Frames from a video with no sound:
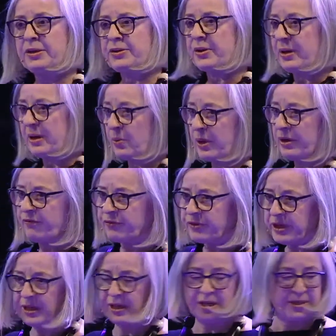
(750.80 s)
So I went
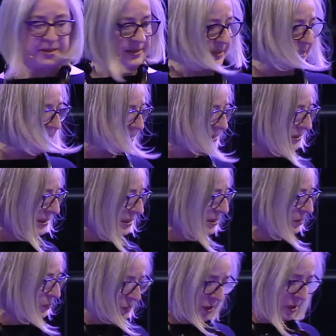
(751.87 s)
freelance and I
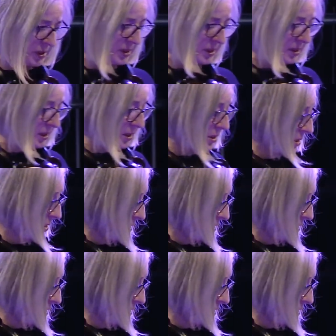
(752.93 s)
started working in